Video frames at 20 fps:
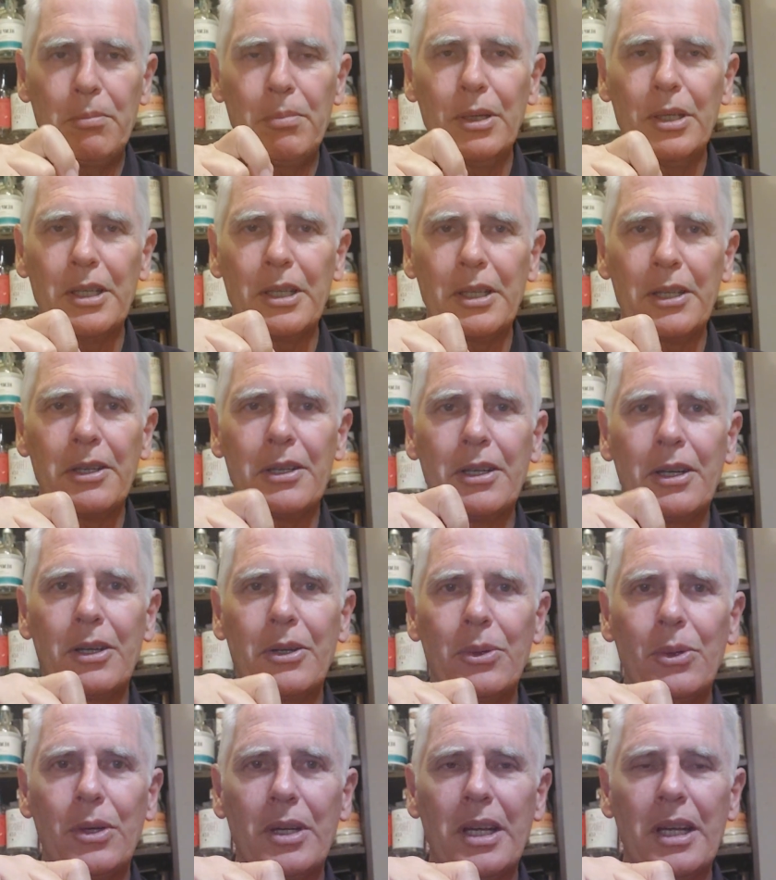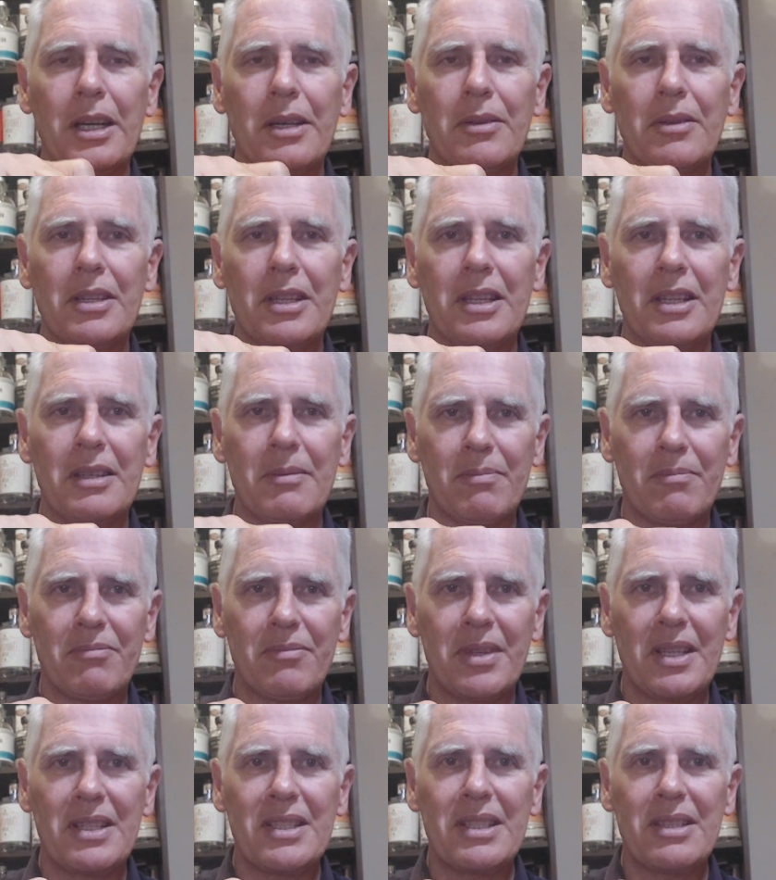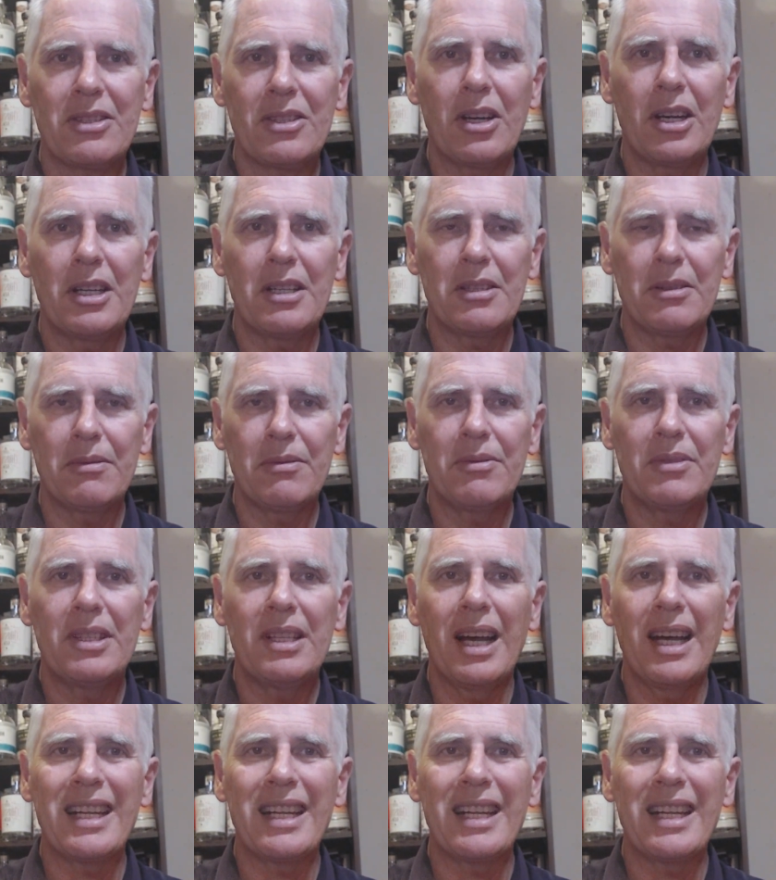pulling a cork out, then the sight of